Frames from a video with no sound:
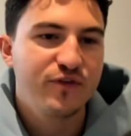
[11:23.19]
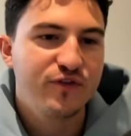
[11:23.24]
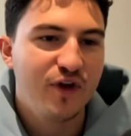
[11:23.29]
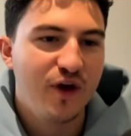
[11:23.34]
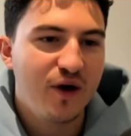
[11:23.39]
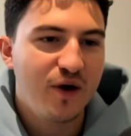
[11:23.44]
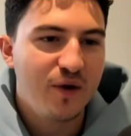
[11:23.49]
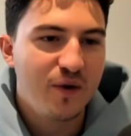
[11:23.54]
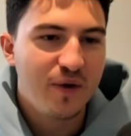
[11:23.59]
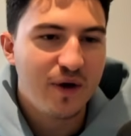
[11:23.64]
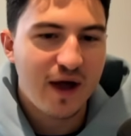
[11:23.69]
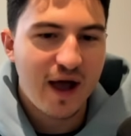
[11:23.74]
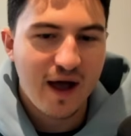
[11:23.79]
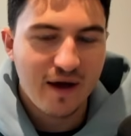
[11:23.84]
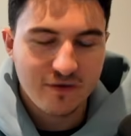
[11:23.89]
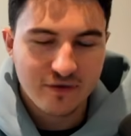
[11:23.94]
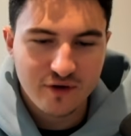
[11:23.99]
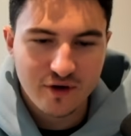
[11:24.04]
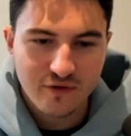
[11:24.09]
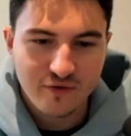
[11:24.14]
So
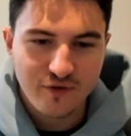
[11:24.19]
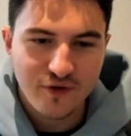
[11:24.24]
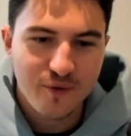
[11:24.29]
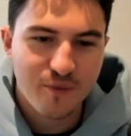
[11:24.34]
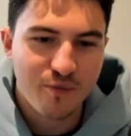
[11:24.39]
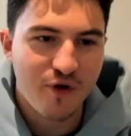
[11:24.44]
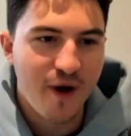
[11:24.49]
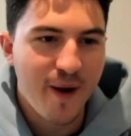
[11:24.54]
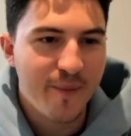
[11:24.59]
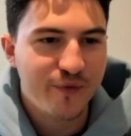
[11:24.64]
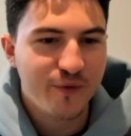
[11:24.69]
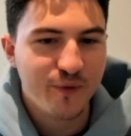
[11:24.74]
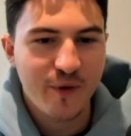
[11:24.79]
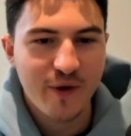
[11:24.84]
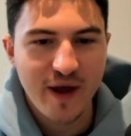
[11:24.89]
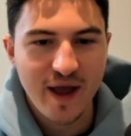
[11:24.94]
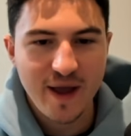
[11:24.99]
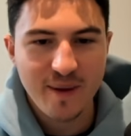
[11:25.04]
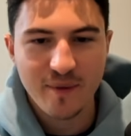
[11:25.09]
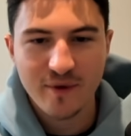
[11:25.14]
after a few prompts, we
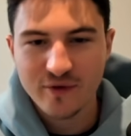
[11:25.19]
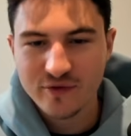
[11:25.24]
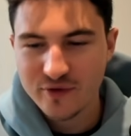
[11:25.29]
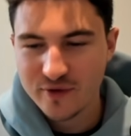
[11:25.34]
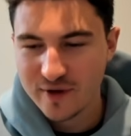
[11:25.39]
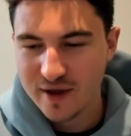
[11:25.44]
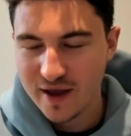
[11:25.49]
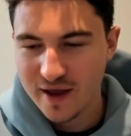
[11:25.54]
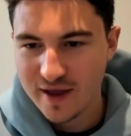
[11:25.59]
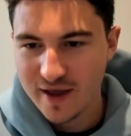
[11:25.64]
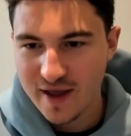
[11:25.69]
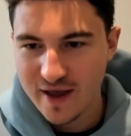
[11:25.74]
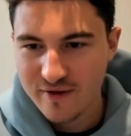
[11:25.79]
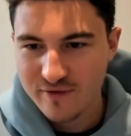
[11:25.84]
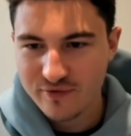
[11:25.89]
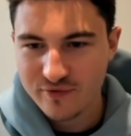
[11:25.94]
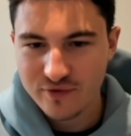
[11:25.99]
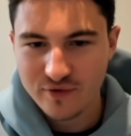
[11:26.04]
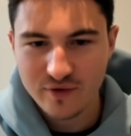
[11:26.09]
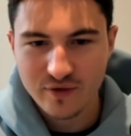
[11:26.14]
were able to get
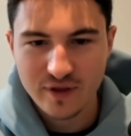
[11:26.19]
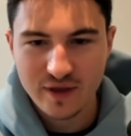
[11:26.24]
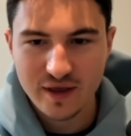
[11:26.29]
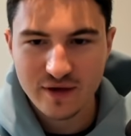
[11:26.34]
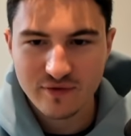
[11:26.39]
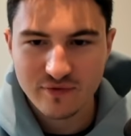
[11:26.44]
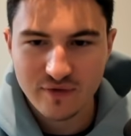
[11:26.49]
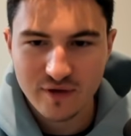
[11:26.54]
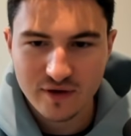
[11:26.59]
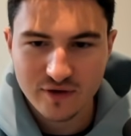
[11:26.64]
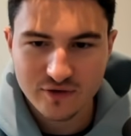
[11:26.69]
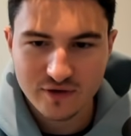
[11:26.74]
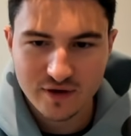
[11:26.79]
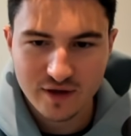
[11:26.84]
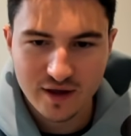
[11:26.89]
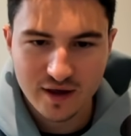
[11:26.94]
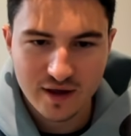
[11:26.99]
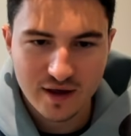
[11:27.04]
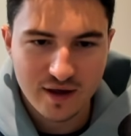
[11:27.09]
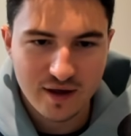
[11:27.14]
a fully
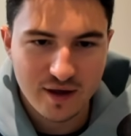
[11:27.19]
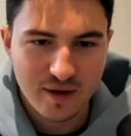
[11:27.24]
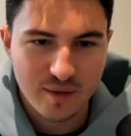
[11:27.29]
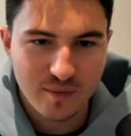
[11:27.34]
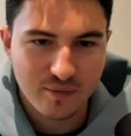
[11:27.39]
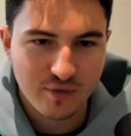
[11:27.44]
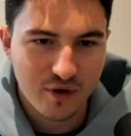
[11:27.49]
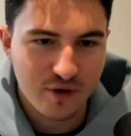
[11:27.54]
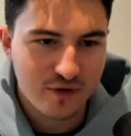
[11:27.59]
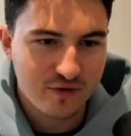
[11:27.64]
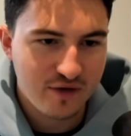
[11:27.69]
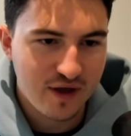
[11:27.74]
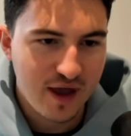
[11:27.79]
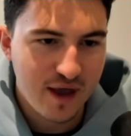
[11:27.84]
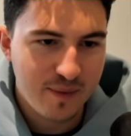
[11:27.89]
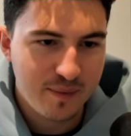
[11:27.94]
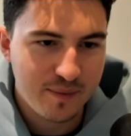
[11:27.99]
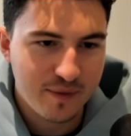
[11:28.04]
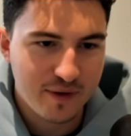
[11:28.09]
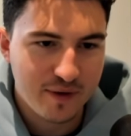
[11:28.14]
functioning
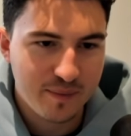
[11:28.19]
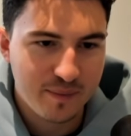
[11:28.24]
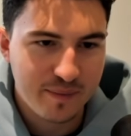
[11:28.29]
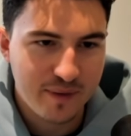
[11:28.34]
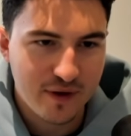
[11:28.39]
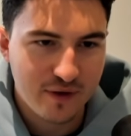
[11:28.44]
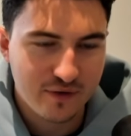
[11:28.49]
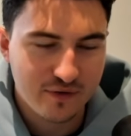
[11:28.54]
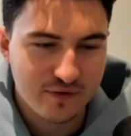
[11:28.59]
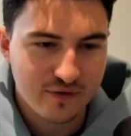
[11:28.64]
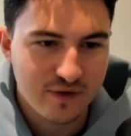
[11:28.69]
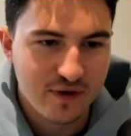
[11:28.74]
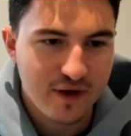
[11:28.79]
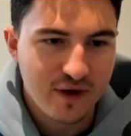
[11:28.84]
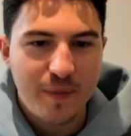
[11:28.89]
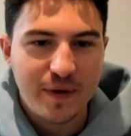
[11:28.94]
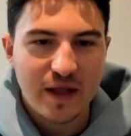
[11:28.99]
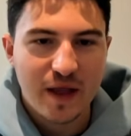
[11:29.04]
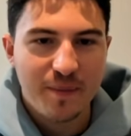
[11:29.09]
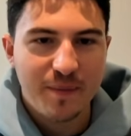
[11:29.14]
prototype built.
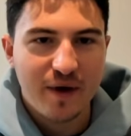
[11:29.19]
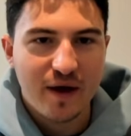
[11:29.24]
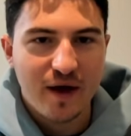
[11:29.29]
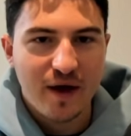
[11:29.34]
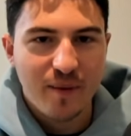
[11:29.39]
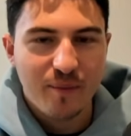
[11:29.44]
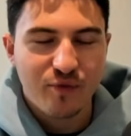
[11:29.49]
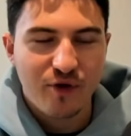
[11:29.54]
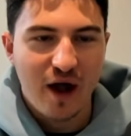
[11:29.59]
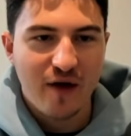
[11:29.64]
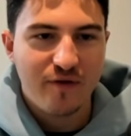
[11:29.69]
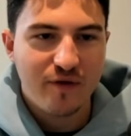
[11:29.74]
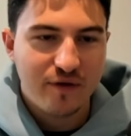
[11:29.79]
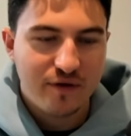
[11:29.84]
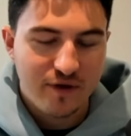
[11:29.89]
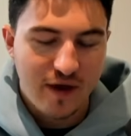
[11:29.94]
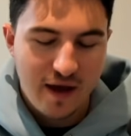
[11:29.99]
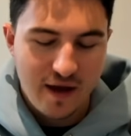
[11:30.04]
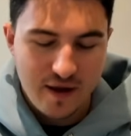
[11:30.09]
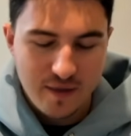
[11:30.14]
Open up a private
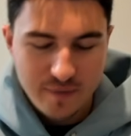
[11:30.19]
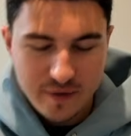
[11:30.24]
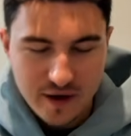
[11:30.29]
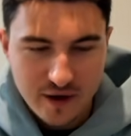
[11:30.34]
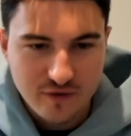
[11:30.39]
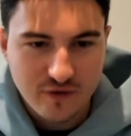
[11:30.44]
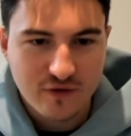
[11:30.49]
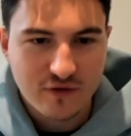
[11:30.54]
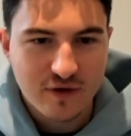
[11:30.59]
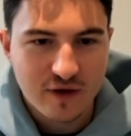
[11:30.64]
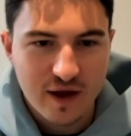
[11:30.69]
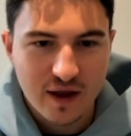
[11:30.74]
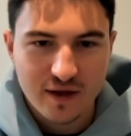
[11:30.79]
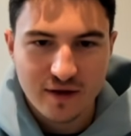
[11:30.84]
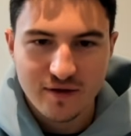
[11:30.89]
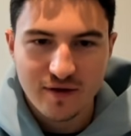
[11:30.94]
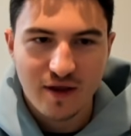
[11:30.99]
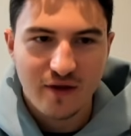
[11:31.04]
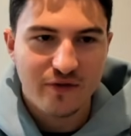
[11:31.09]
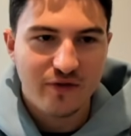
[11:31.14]
tab here just to kind
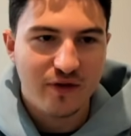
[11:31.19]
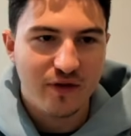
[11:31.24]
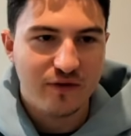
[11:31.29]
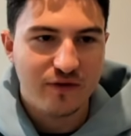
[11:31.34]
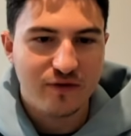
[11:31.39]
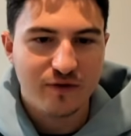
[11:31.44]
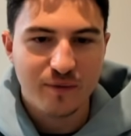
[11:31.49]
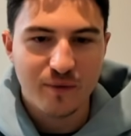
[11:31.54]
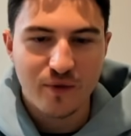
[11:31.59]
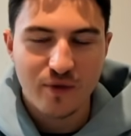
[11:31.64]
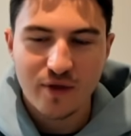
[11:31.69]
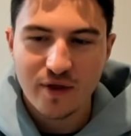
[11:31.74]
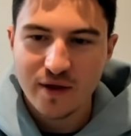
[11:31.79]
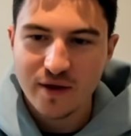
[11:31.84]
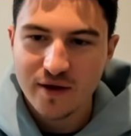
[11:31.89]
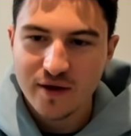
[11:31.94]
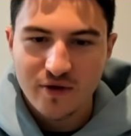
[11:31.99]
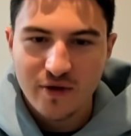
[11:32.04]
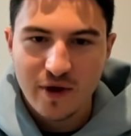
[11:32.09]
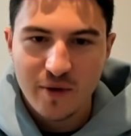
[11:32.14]
of test this smoothly.
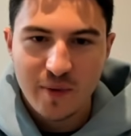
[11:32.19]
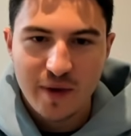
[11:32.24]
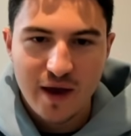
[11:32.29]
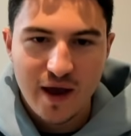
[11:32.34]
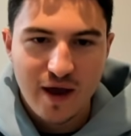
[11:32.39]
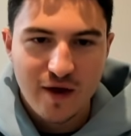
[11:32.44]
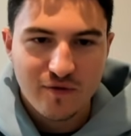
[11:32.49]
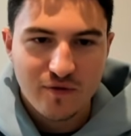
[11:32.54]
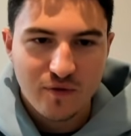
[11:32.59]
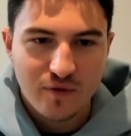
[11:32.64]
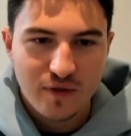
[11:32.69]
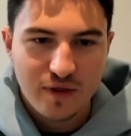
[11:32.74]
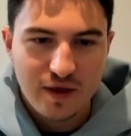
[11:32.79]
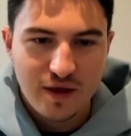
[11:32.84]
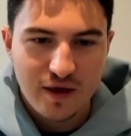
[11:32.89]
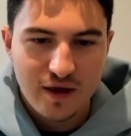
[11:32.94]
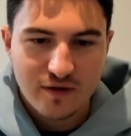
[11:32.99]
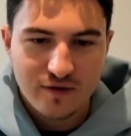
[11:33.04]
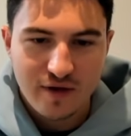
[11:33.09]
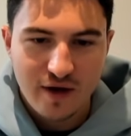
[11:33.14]
So here we have
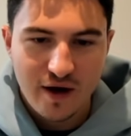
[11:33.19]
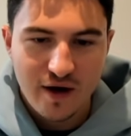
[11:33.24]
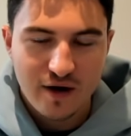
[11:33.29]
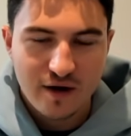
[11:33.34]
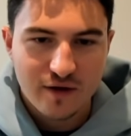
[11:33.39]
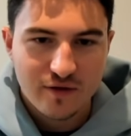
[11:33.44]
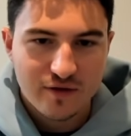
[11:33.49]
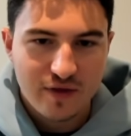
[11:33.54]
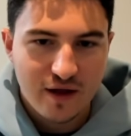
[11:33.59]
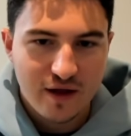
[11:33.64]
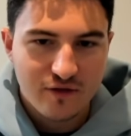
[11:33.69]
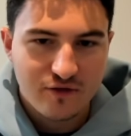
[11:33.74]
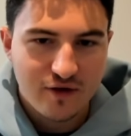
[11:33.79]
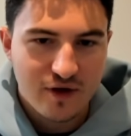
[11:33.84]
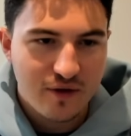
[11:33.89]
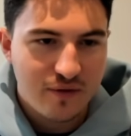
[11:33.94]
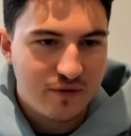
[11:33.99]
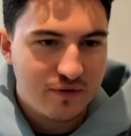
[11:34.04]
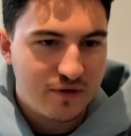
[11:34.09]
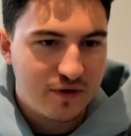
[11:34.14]
the entire
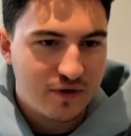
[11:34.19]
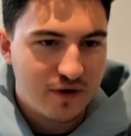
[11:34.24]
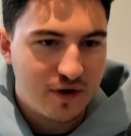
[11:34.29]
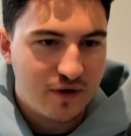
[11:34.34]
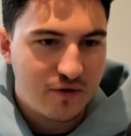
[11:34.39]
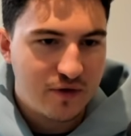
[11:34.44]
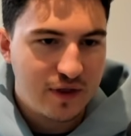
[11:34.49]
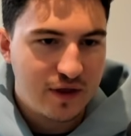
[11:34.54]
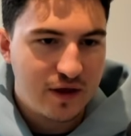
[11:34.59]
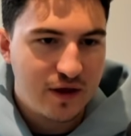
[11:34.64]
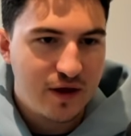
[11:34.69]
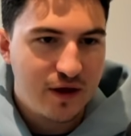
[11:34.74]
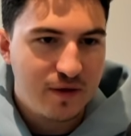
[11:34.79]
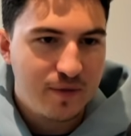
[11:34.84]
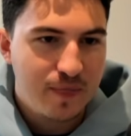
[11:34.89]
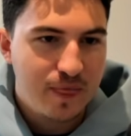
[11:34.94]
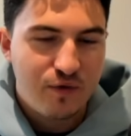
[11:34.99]
slideshow. It's looking really good.